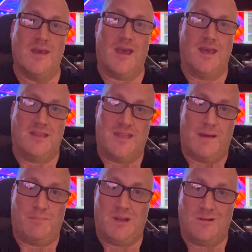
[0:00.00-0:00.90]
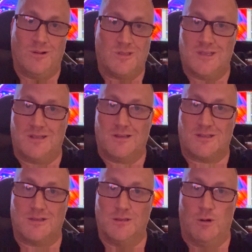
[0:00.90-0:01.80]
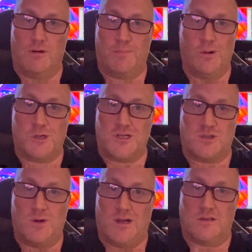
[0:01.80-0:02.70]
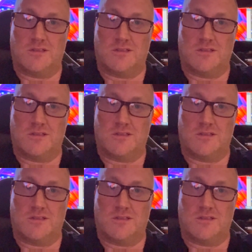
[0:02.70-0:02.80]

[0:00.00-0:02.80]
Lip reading: And then that pin goes into this lower perch as well.